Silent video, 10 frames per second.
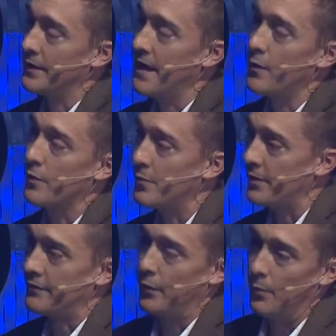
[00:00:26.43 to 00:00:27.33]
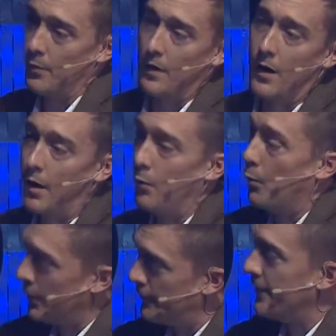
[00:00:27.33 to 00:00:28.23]
now compared to
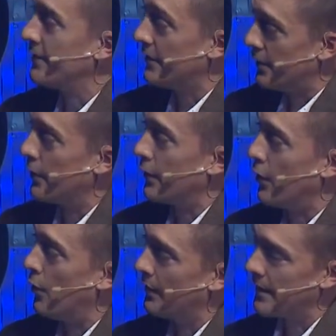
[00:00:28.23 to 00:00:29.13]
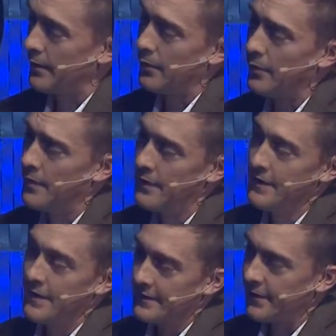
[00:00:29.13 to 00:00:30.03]
when you finished a year ago. Kind of
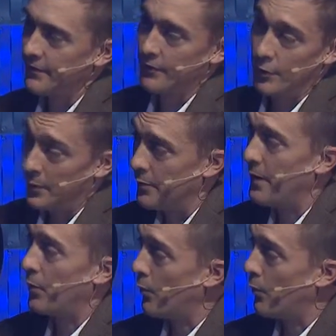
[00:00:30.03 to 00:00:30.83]
tell us a little bit about